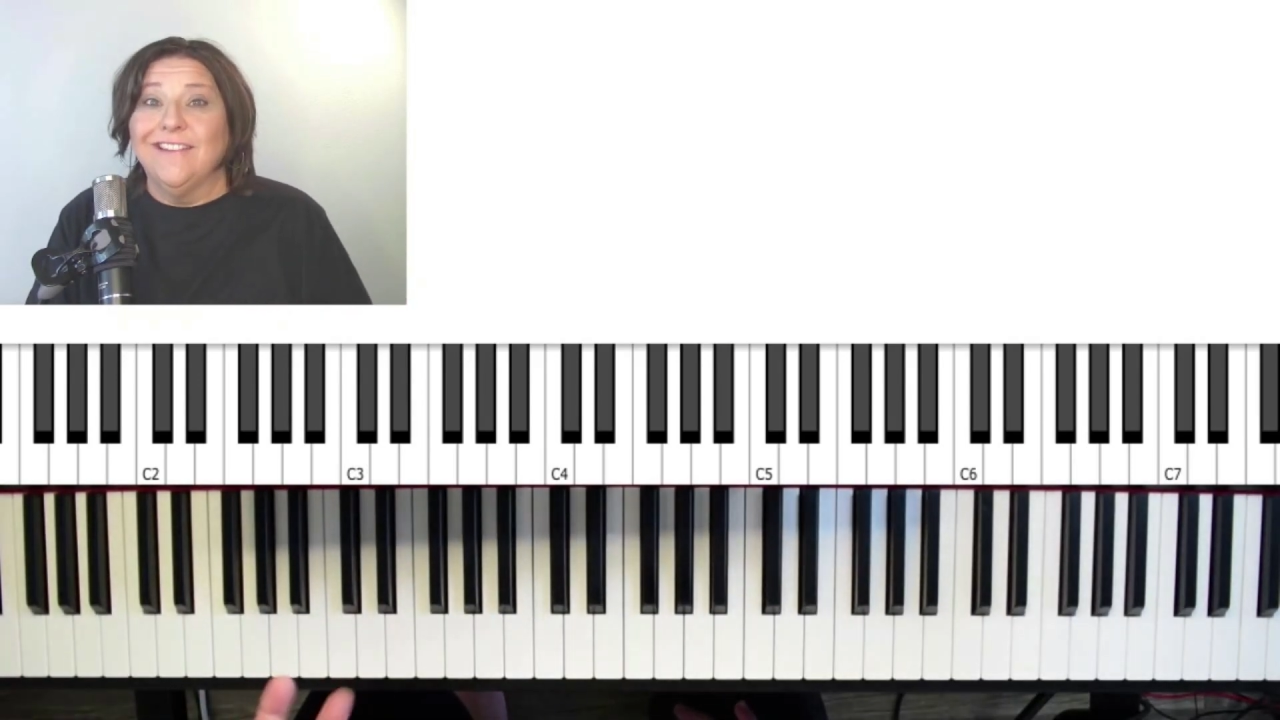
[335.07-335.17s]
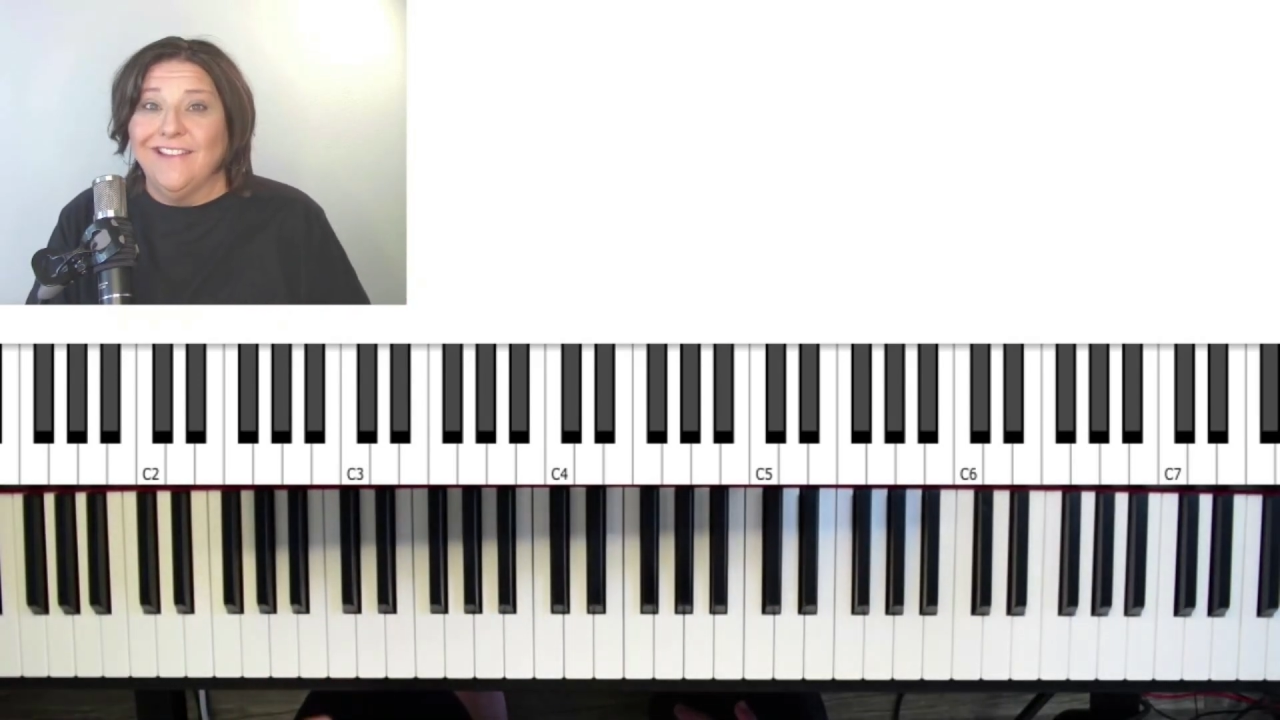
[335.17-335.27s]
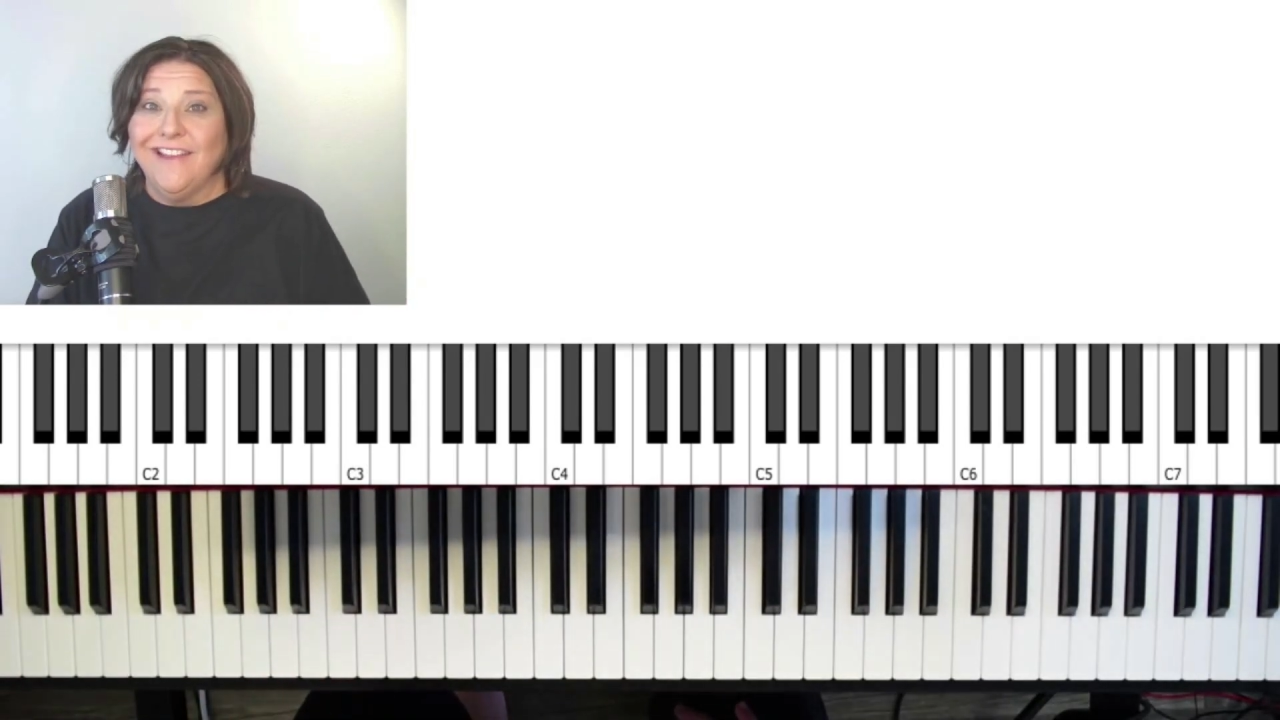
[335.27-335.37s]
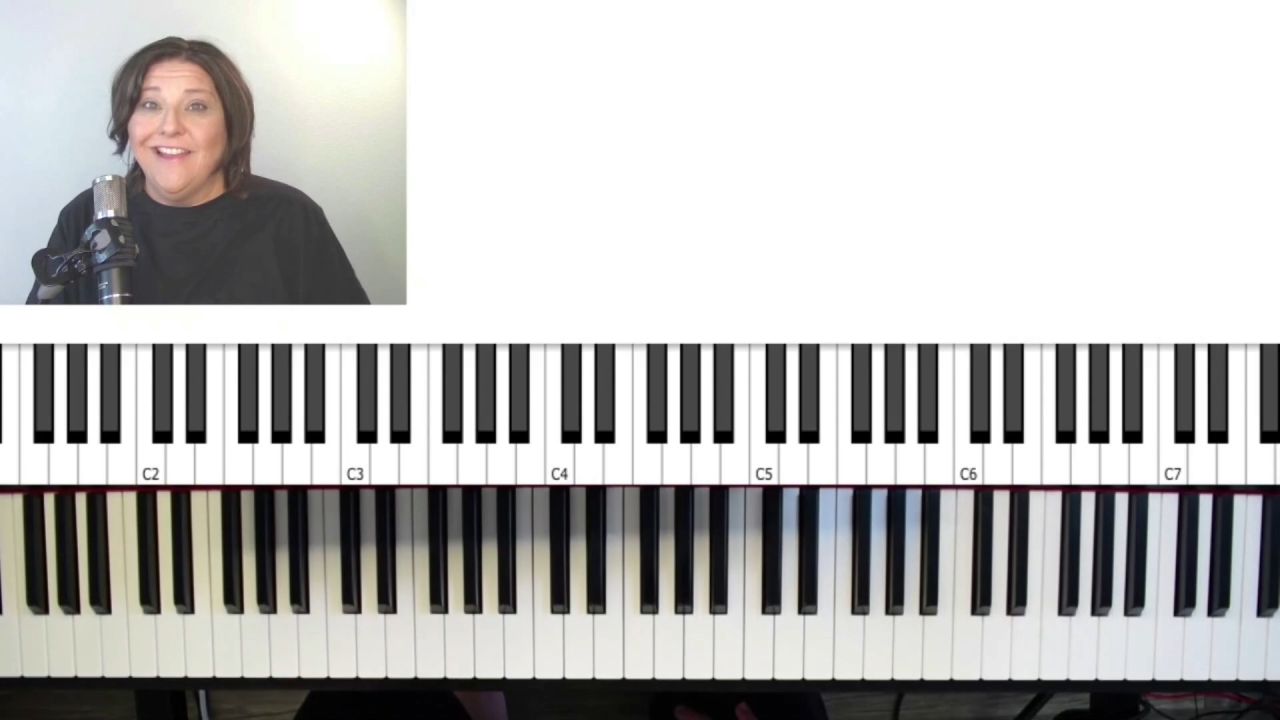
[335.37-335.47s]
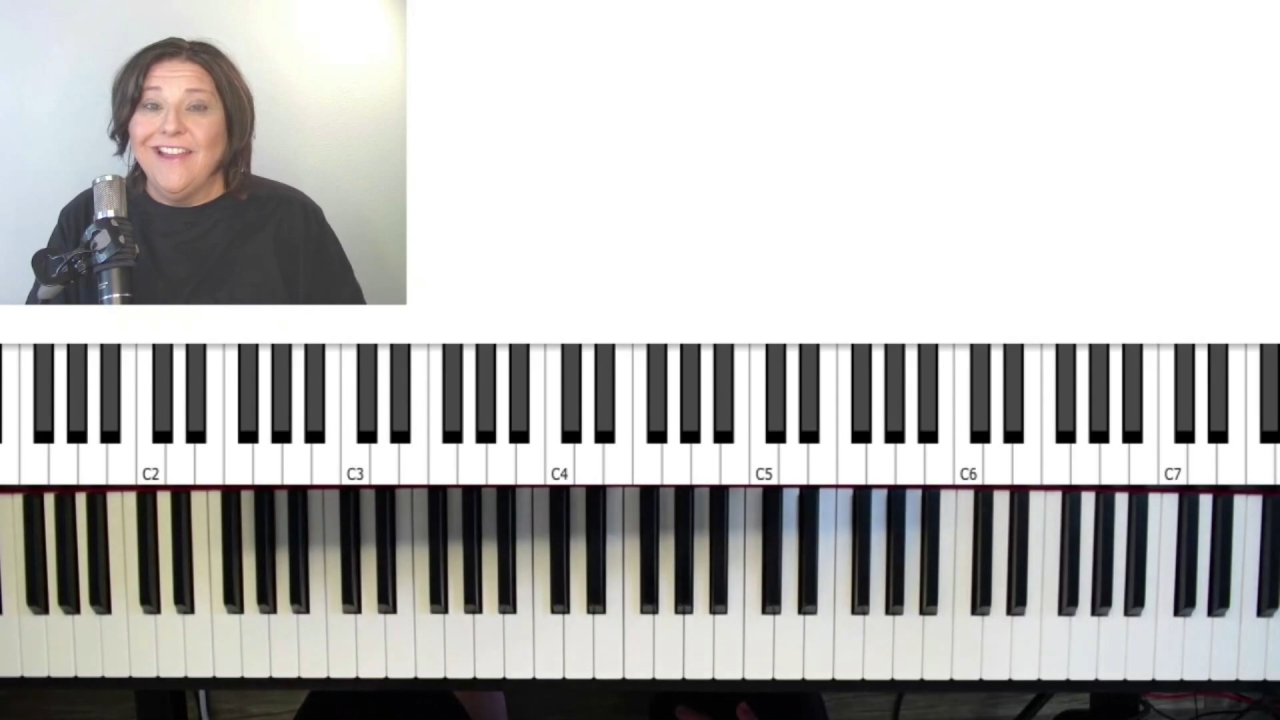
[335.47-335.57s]

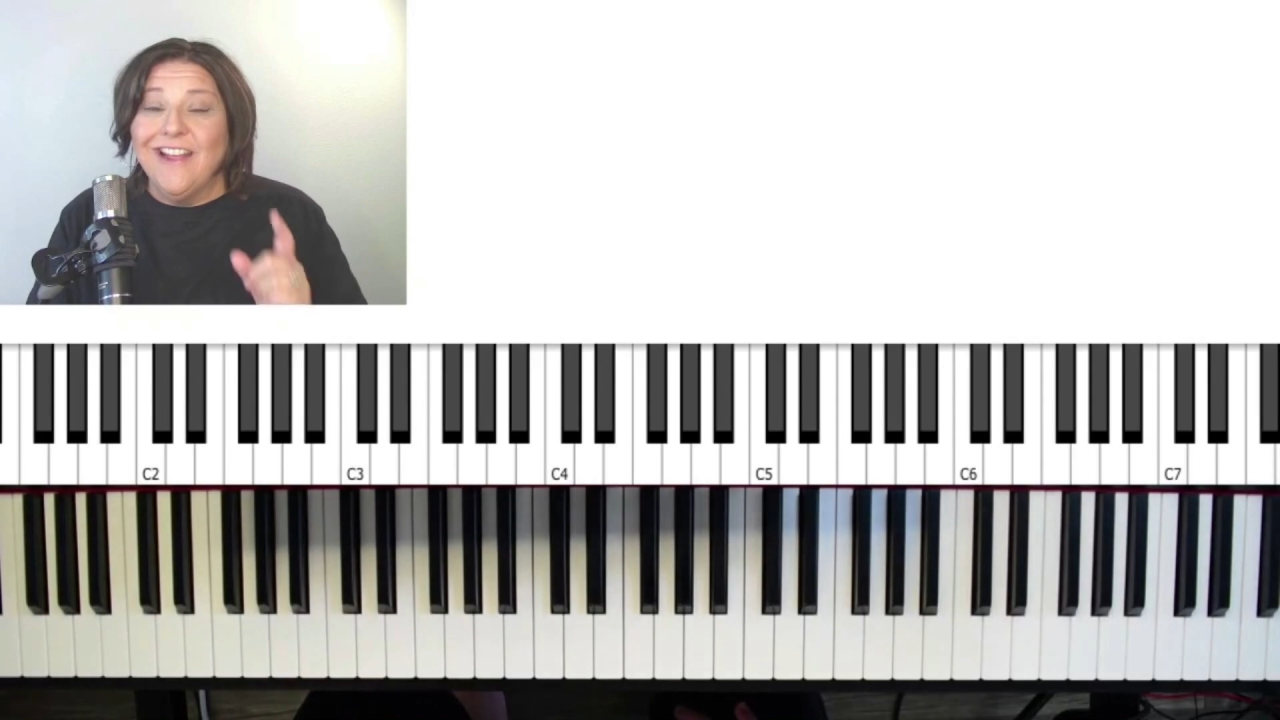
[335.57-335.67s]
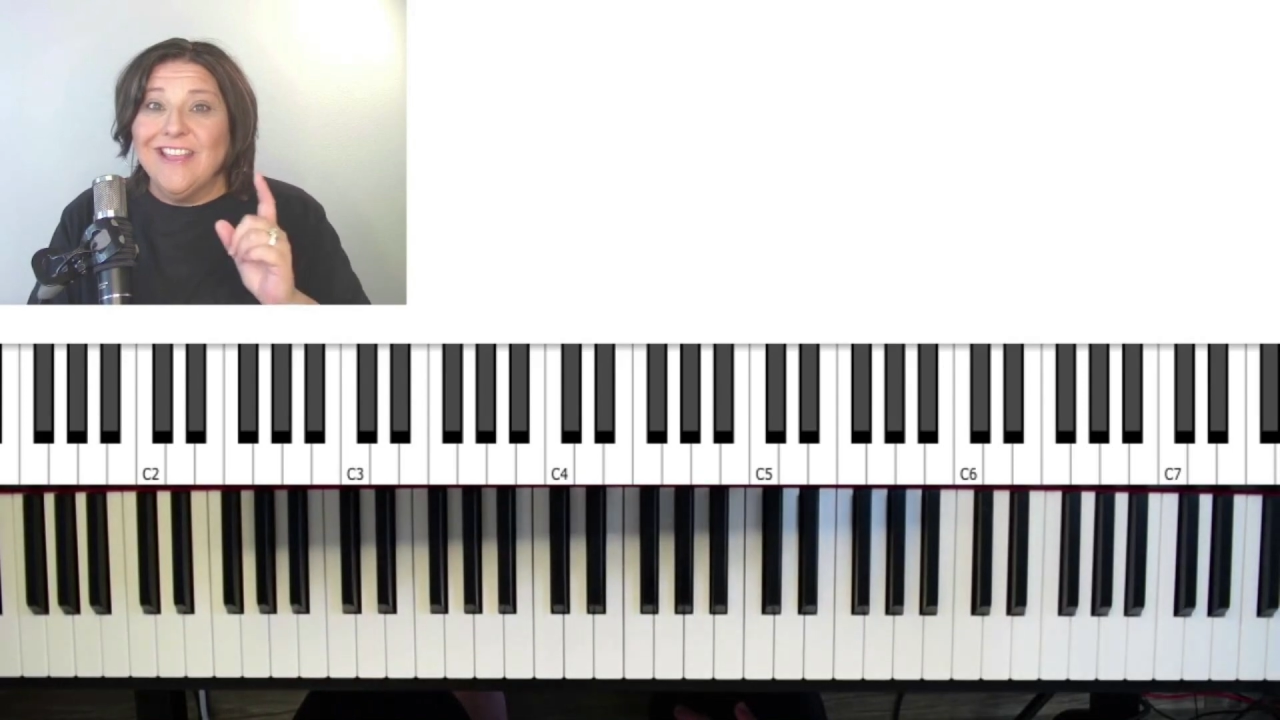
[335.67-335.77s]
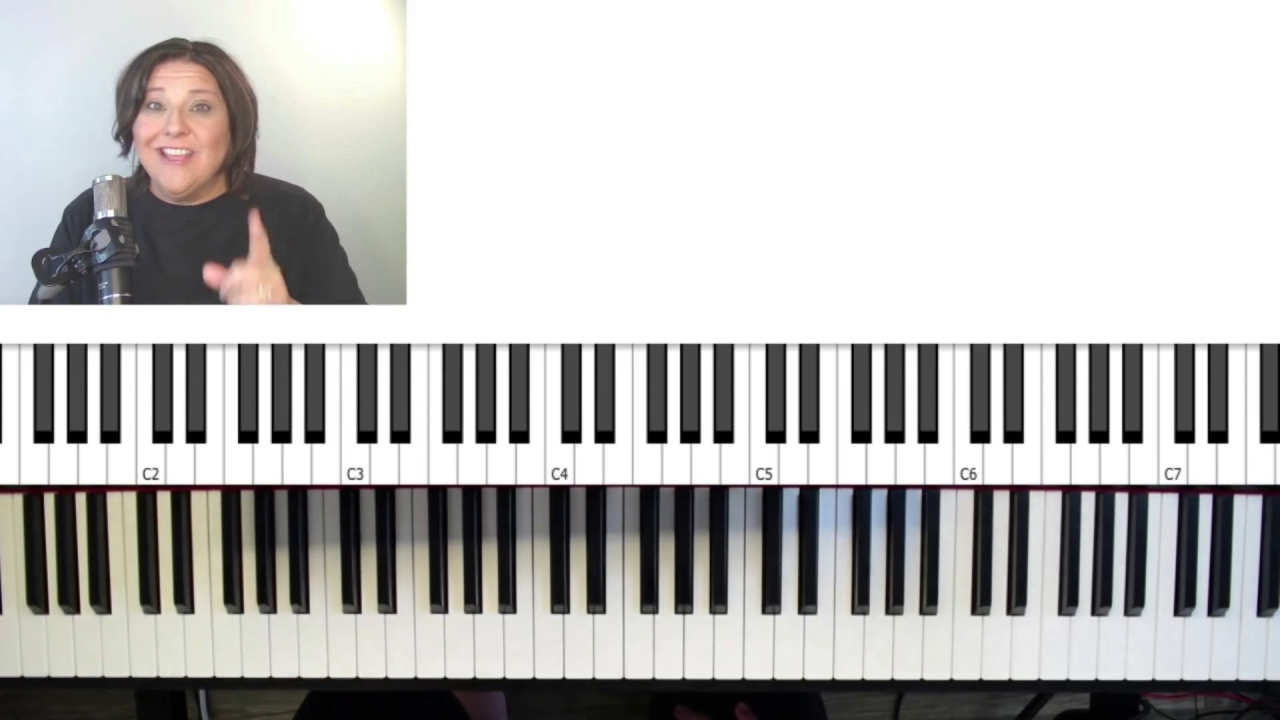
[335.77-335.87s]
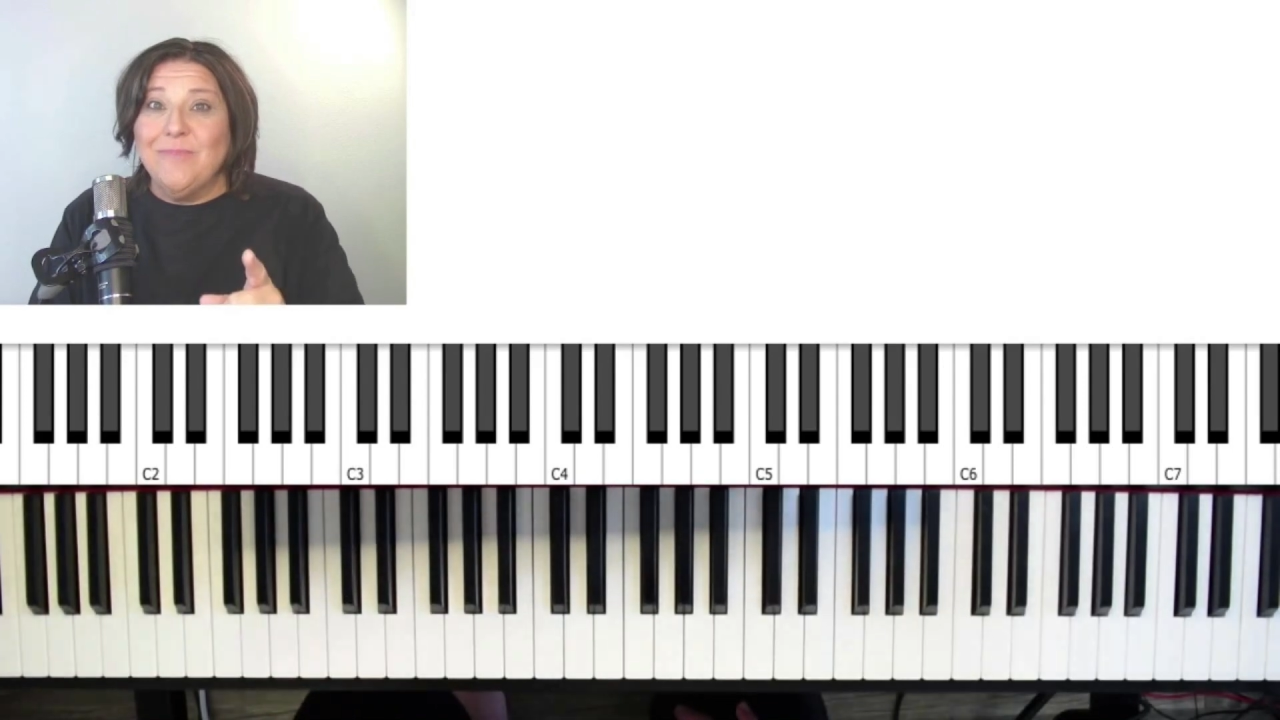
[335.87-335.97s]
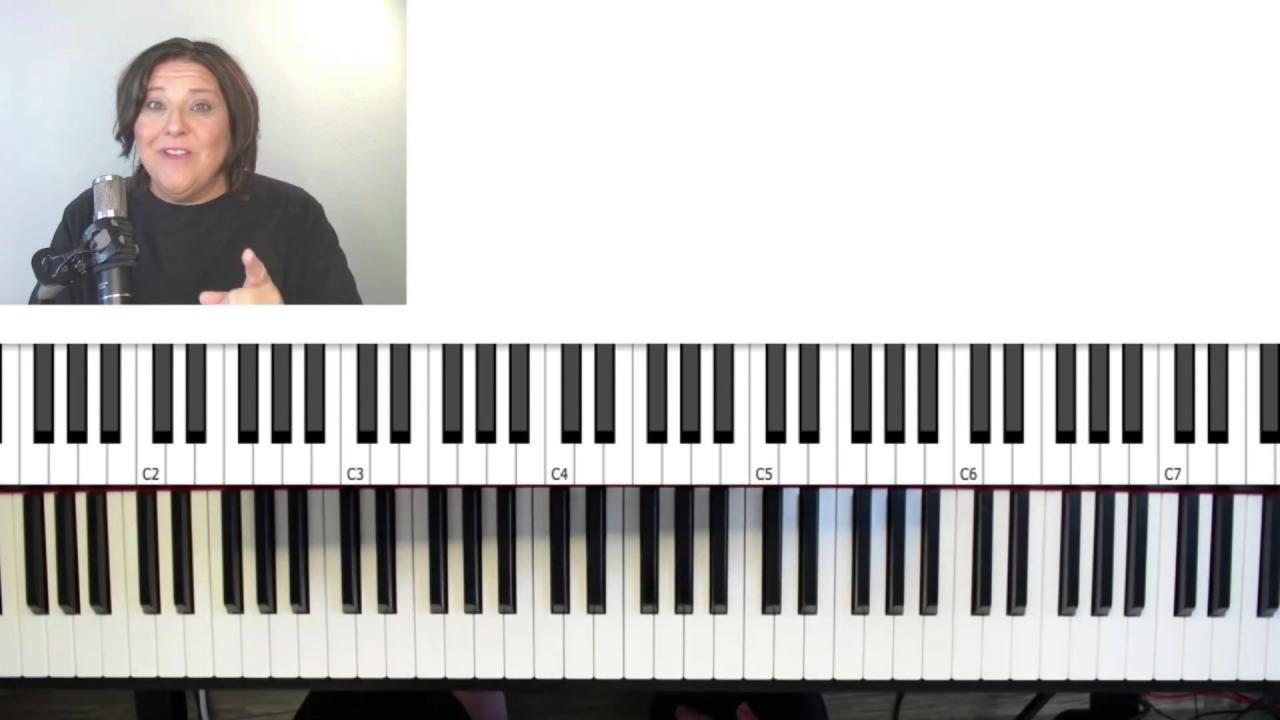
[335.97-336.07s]
Okay? Keep